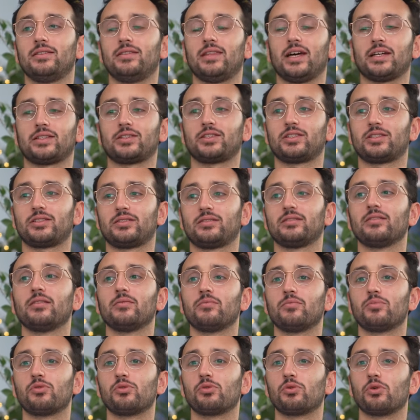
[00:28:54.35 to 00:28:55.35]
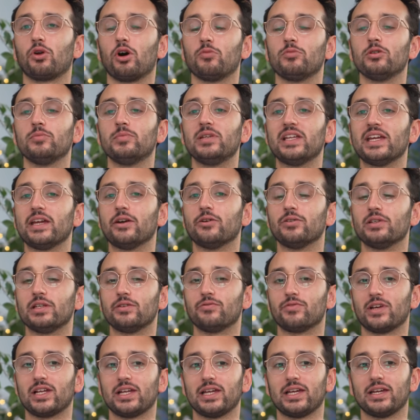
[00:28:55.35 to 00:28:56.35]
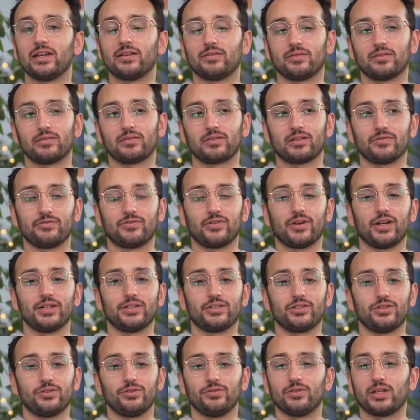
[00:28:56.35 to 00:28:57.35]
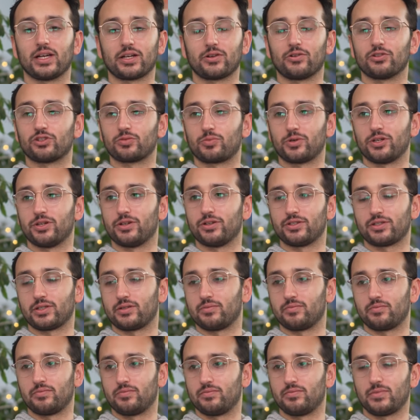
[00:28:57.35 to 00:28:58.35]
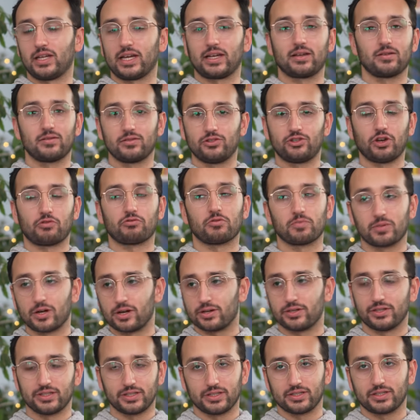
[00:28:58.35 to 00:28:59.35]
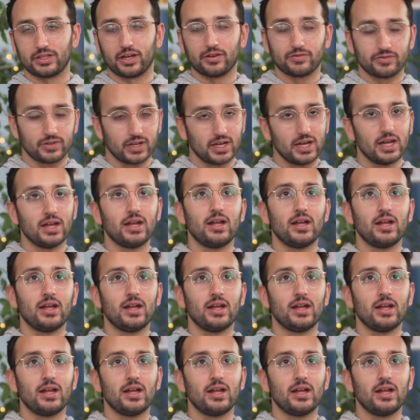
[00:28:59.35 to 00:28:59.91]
That's probably only really confined to like entrepreneurs and like general partners and stuff.